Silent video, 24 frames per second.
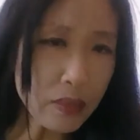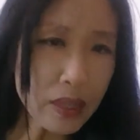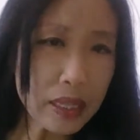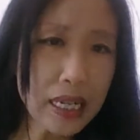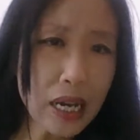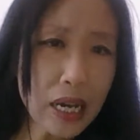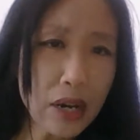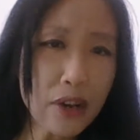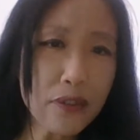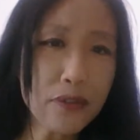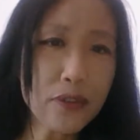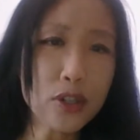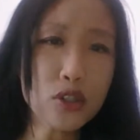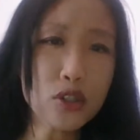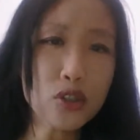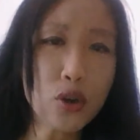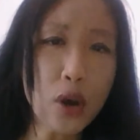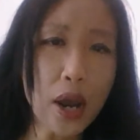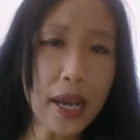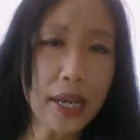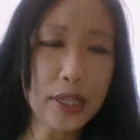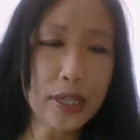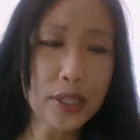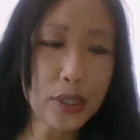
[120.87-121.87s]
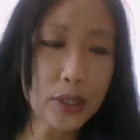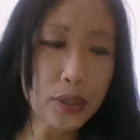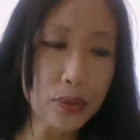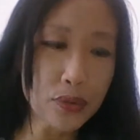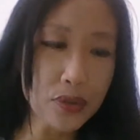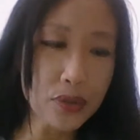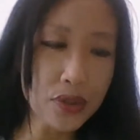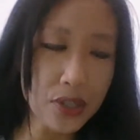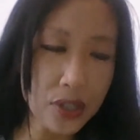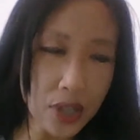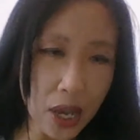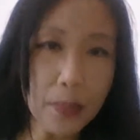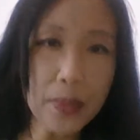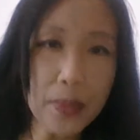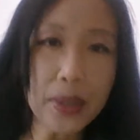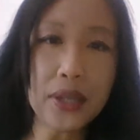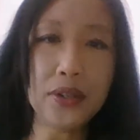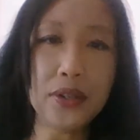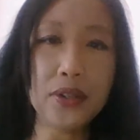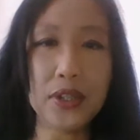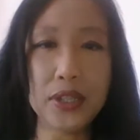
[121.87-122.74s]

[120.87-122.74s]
Now, if you're trying to summon